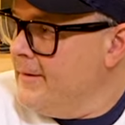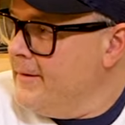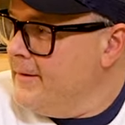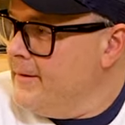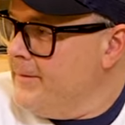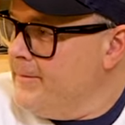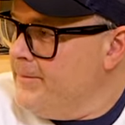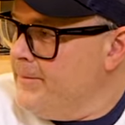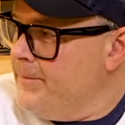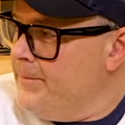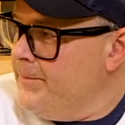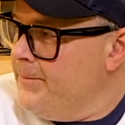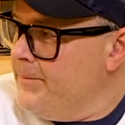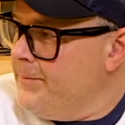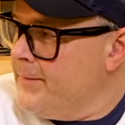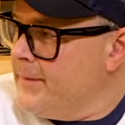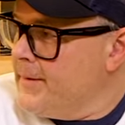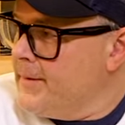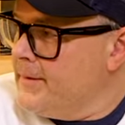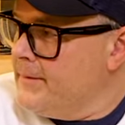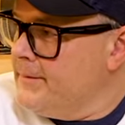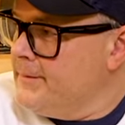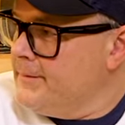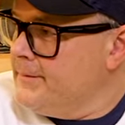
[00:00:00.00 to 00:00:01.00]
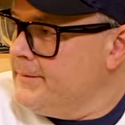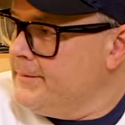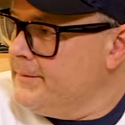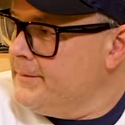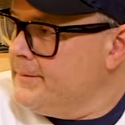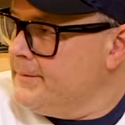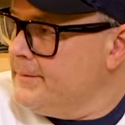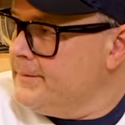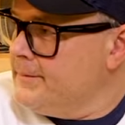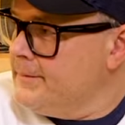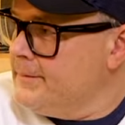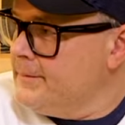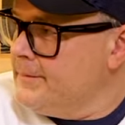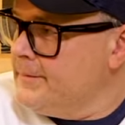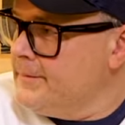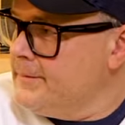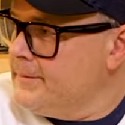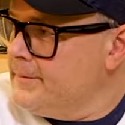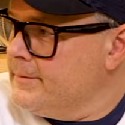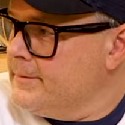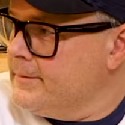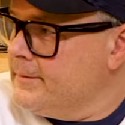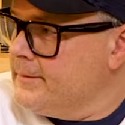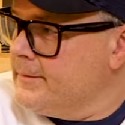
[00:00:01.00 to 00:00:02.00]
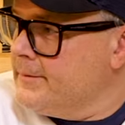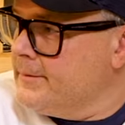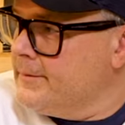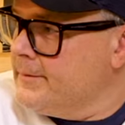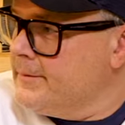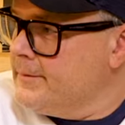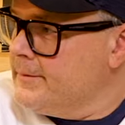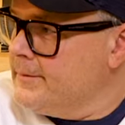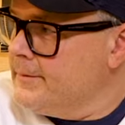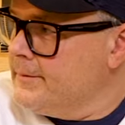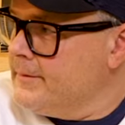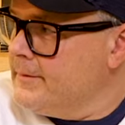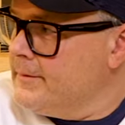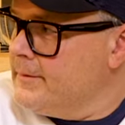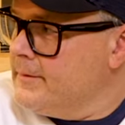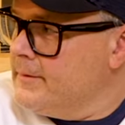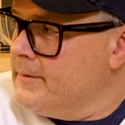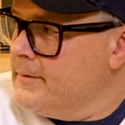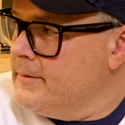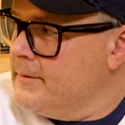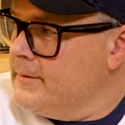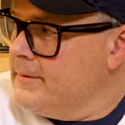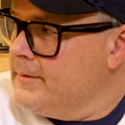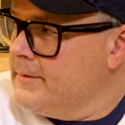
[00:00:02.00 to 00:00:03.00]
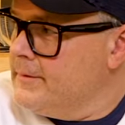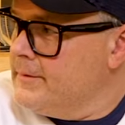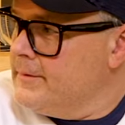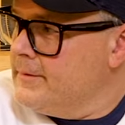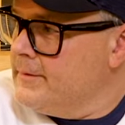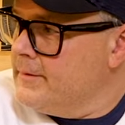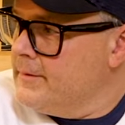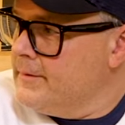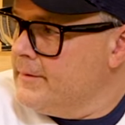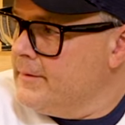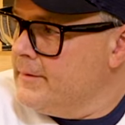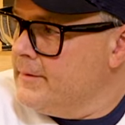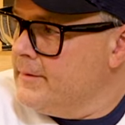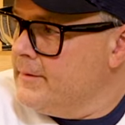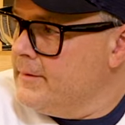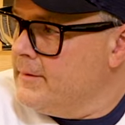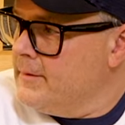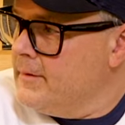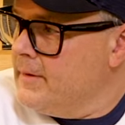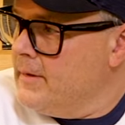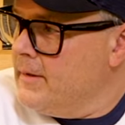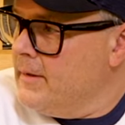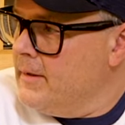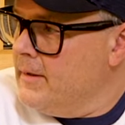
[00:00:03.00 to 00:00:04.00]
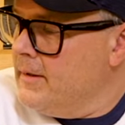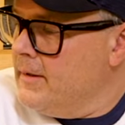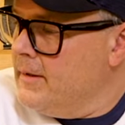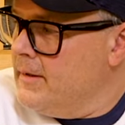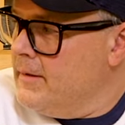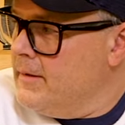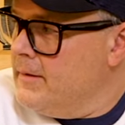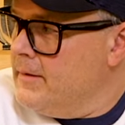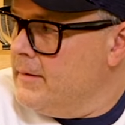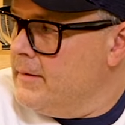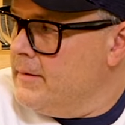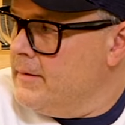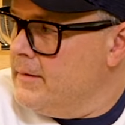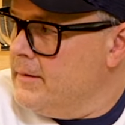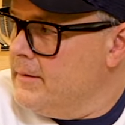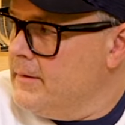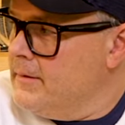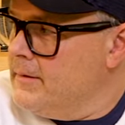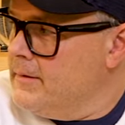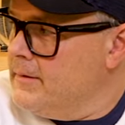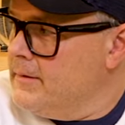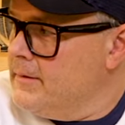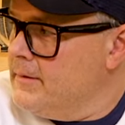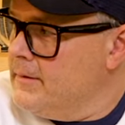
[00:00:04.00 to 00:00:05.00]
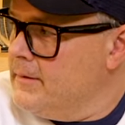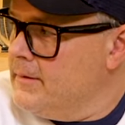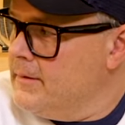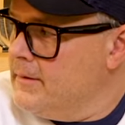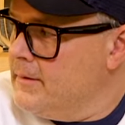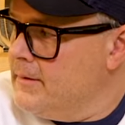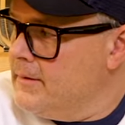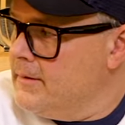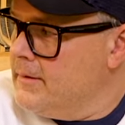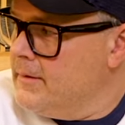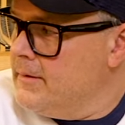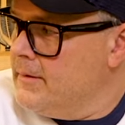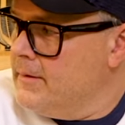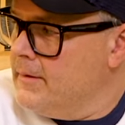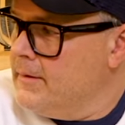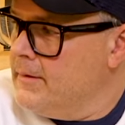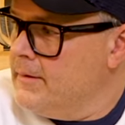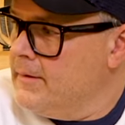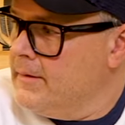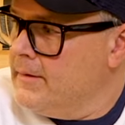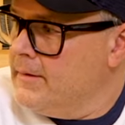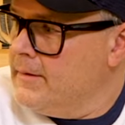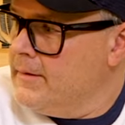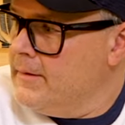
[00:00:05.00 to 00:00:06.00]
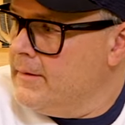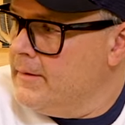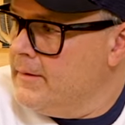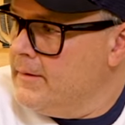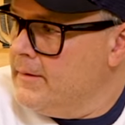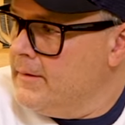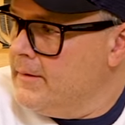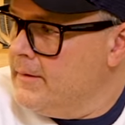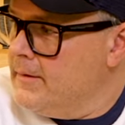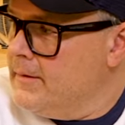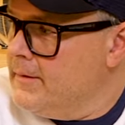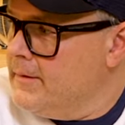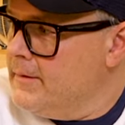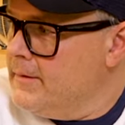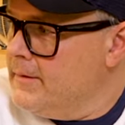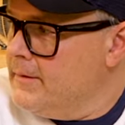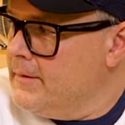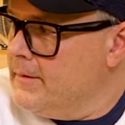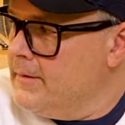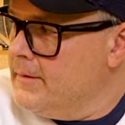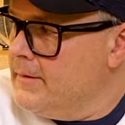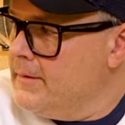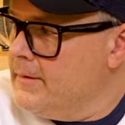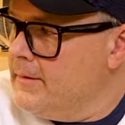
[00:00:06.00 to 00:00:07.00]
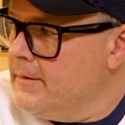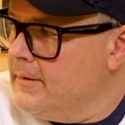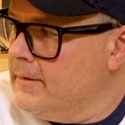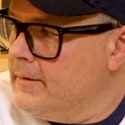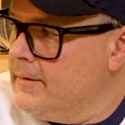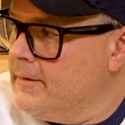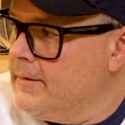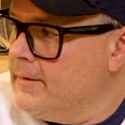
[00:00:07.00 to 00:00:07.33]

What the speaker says: (not speaking)